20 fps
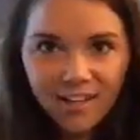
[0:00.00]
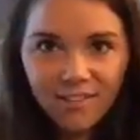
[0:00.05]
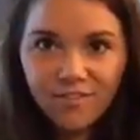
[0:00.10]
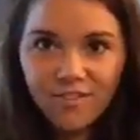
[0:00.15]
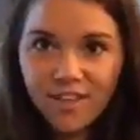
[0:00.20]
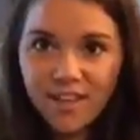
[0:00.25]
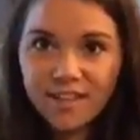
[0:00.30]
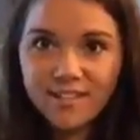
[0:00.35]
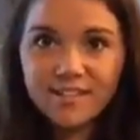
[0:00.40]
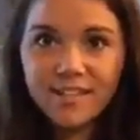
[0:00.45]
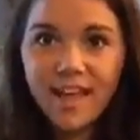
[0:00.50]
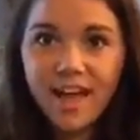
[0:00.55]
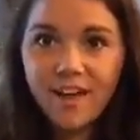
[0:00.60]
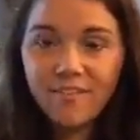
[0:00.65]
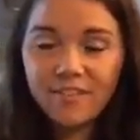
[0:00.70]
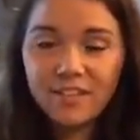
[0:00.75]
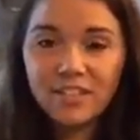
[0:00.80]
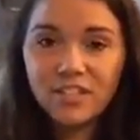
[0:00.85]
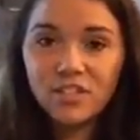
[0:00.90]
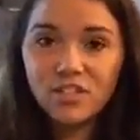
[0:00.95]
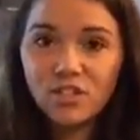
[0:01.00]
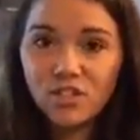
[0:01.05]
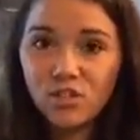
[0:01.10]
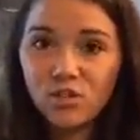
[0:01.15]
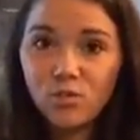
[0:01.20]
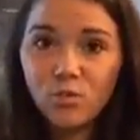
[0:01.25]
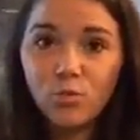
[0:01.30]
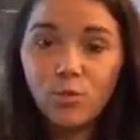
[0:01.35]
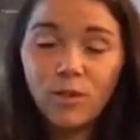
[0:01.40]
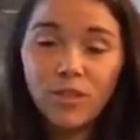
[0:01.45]
of this having to
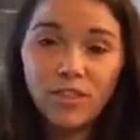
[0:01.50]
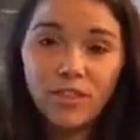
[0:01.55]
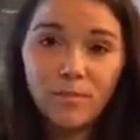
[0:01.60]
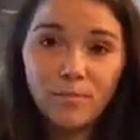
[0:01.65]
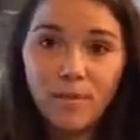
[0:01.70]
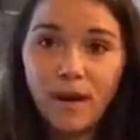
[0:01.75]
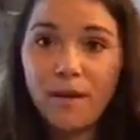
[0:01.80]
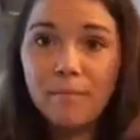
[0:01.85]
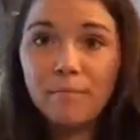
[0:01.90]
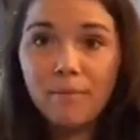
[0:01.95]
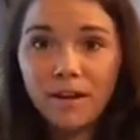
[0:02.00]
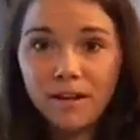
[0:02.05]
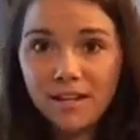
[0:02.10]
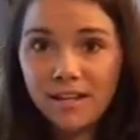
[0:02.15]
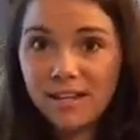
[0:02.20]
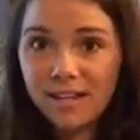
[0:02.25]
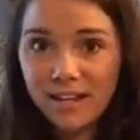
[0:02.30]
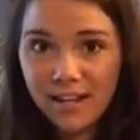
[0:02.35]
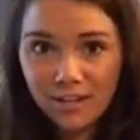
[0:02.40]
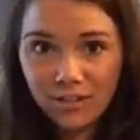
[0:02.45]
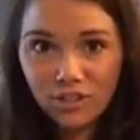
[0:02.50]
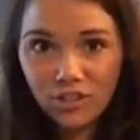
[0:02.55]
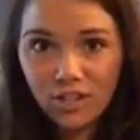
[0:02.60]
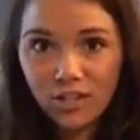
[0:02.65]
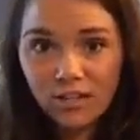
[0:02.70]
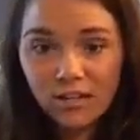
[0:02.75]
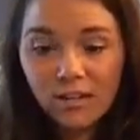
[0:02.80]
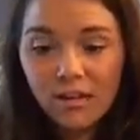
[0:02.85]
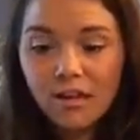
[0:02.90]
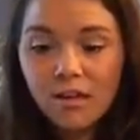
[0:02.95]
do with the mind-body connection?
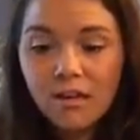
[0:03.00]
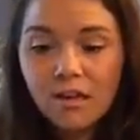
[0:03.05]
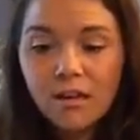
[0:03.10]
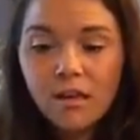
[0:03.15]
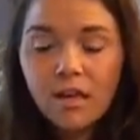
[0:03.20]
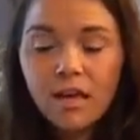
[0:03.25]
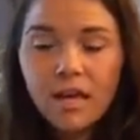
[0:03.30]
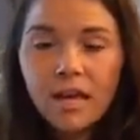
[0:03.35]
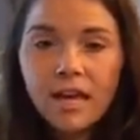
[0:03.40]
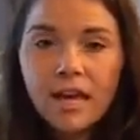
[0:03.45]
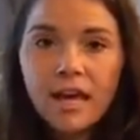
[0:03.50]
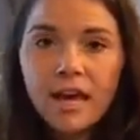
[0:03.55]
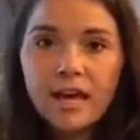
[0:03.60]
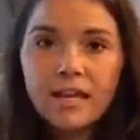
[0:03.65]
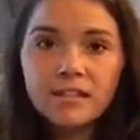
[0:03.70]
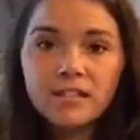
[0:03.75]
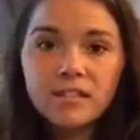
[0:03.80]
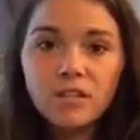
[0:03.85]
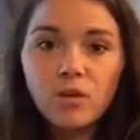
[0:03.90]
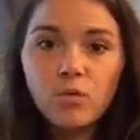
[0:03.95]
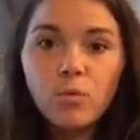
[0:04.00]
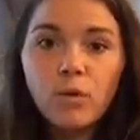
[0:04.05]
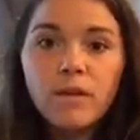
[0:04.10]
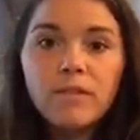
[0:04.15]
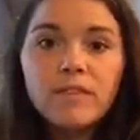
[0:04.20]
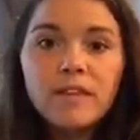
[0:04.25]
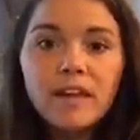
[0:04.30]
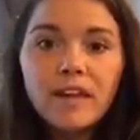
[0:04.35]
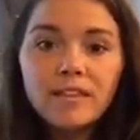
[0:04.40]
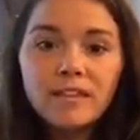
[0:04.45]
And so
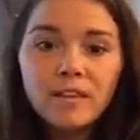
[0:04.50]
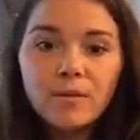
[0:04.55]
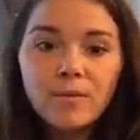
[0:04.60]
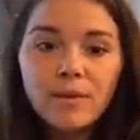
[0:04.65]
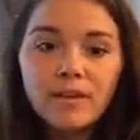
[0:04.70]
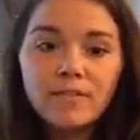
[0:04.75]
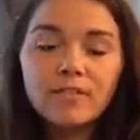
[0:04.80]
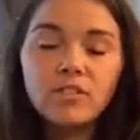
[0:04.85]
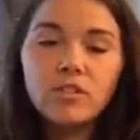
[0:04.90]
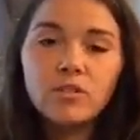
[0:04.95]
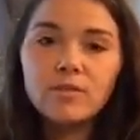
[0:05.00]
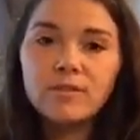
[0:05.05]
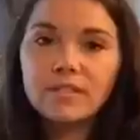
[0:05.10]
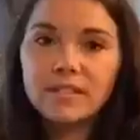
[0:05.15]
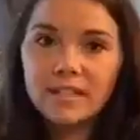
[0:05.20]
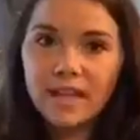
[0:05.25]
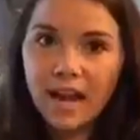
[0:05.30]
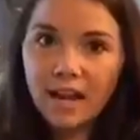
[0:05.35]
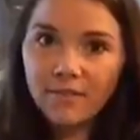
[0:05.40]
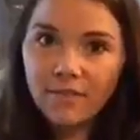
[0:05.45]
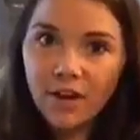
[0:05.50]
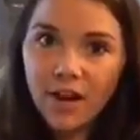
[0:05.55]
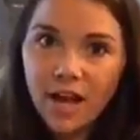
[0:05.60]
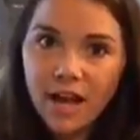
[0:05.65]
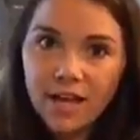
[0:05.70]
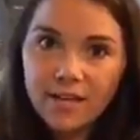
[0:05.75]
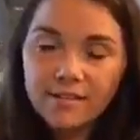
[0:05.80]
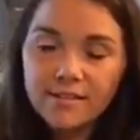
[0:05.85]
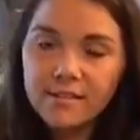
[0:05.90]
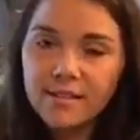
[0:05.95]
one thing I think we have to do is get out of our
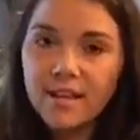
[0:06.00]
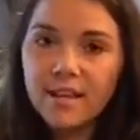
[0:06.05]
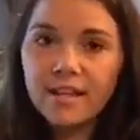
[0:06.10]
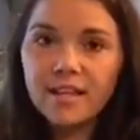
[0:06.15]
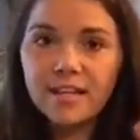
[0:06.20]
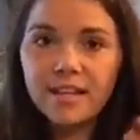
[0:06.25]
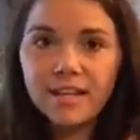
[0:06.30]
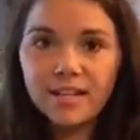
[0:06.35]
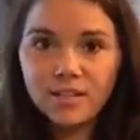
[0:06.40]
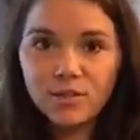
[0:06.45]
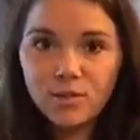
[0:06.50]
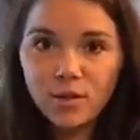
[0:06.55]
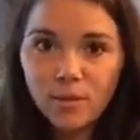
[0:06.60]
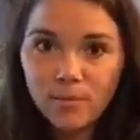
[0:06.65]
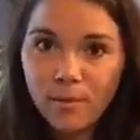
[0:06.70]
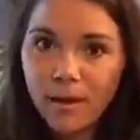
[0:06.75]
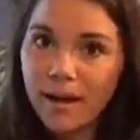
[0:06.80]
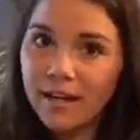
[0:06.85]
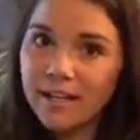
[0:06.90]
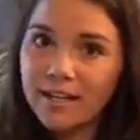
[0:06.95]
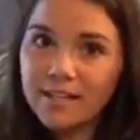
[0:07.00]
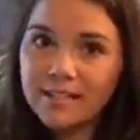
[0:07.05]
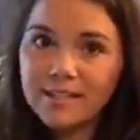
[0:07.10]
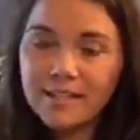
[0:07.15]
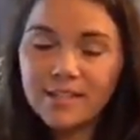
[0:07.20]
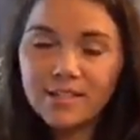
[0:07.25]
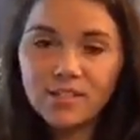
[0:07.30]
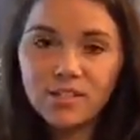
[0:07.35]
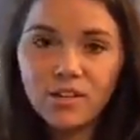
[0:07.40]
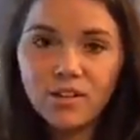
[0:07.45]
heads and get into our bodies
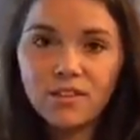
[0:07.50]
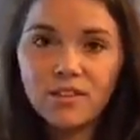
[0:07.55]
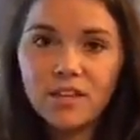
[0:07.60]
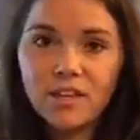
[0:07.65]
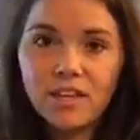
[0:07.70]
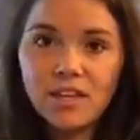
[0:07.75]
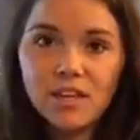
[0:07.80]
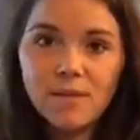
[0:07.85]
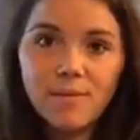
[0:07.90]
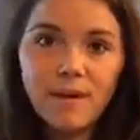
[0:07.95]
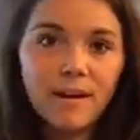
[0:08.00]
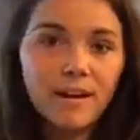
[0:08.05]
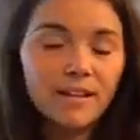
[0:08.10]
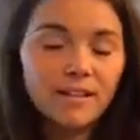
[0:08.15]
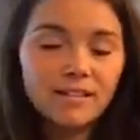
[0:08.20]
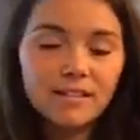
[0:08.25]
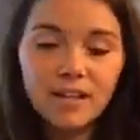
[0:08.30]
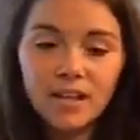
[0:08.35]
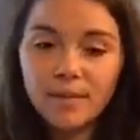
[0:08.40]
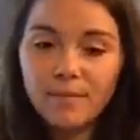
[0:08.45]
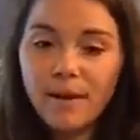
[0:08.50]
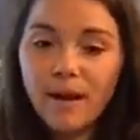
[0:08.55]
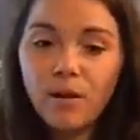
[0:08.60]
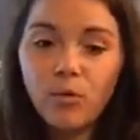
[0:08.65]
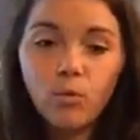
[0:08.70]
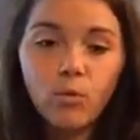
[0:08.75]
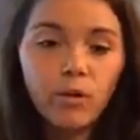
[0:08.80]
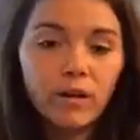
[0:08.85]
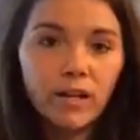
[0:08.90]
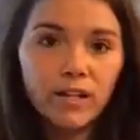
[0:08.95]
and start thinking about, it's not
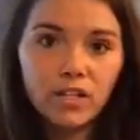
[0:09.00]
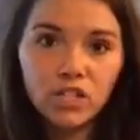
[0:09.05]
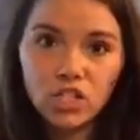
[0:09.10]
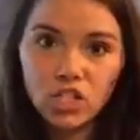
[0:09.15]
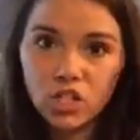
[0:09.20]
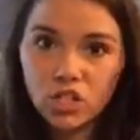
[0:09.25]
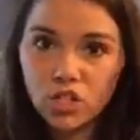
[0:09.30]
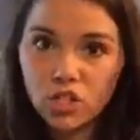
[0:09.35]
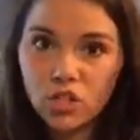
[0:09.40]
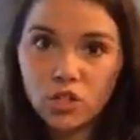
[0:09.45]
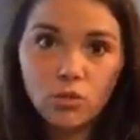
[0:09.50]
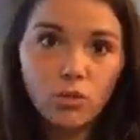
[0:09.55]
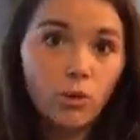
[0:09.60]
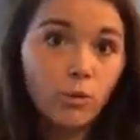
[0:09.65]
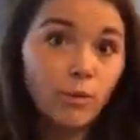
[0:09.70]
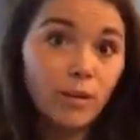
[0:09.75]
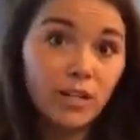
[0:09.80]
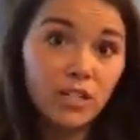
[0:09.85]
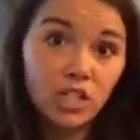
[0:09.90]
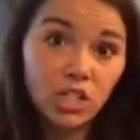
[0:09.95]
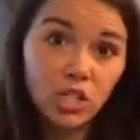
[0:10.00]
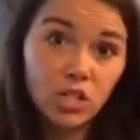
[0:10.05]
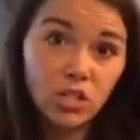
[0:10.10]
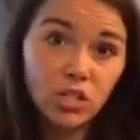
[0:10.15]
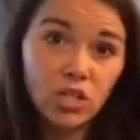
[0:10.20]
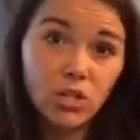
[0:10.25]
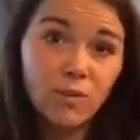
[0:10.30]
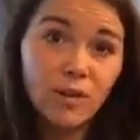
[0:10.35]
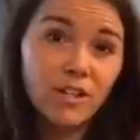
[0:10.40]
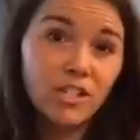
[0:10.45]
about what I should do or what I shouldn't
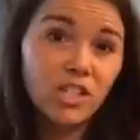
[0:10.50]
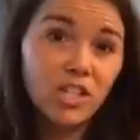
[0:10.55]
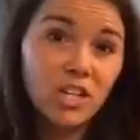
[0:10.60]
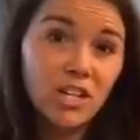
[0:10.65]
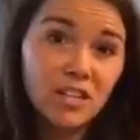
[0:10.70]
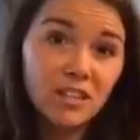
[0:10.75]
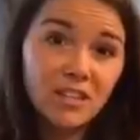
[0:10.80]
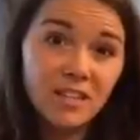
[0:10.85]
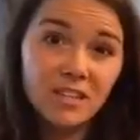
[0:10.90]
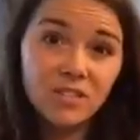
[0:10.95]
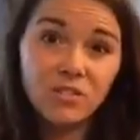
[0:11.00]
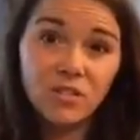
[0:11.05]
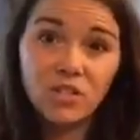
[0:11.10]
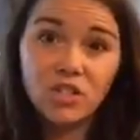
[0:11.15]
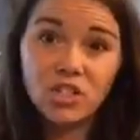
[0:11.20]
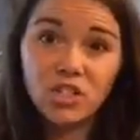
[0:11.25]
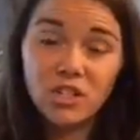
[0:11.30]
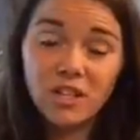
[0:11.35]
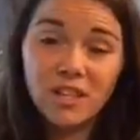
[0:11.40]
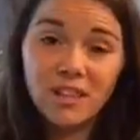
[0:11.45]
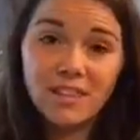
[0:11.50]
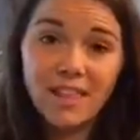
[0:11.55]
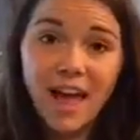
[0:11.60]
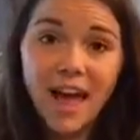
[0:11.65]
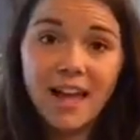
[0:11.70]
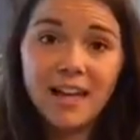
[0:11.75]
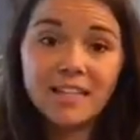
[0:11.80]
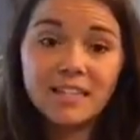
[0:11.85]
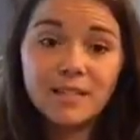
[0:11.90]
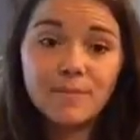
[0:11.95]
do, or I should eat this or I shouldn't eat
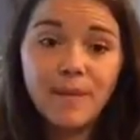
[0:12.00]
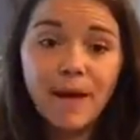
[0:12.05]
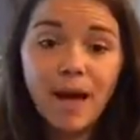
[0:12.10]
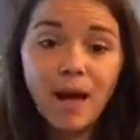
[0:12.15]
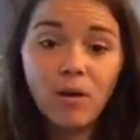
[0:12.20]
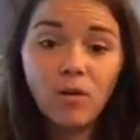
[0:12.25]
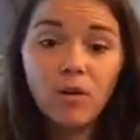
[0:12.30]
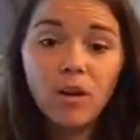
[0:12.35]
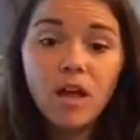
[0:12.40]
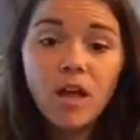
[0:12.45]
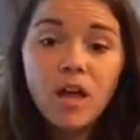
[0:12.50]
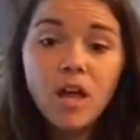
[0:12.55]
that. It's about